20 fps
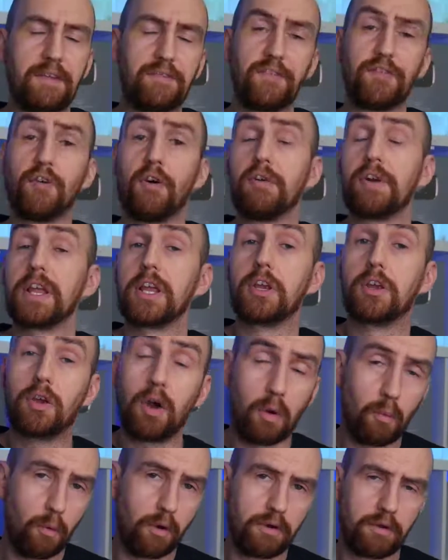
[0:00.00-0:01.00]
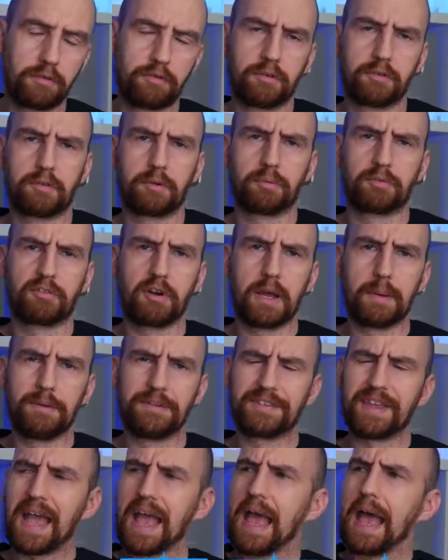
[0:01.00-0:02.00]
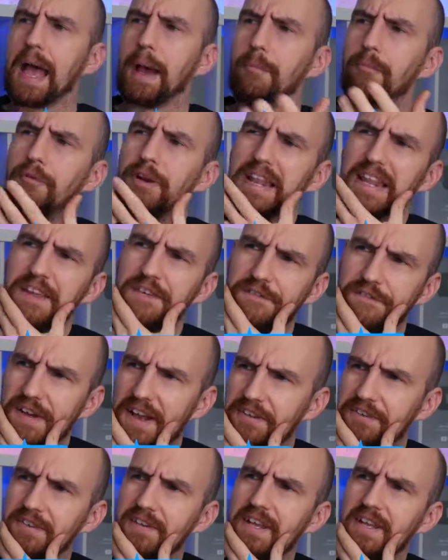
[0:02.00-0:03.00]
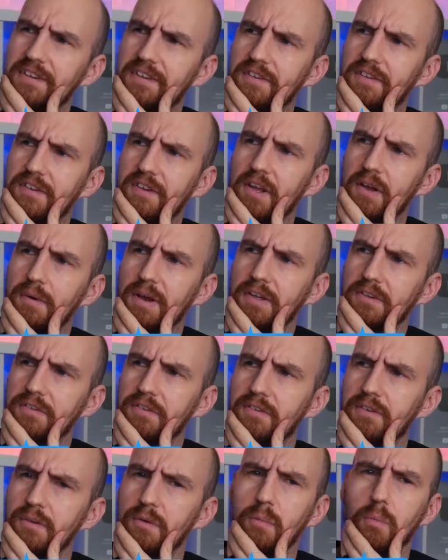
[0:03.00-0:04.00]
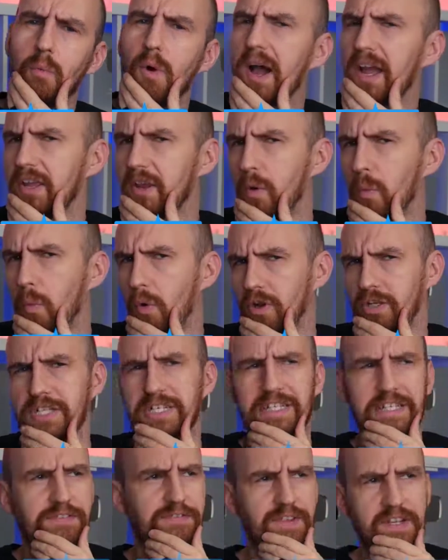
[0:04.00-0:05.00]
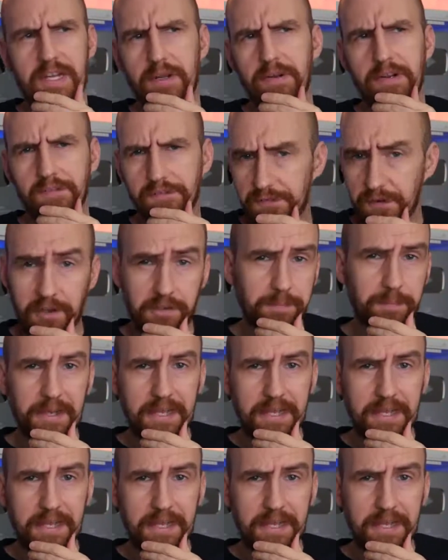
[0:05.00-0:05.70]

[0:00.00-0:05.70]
If you've already got 100 subscribers, I'm really fascinated to know as to why you're watching this video in the first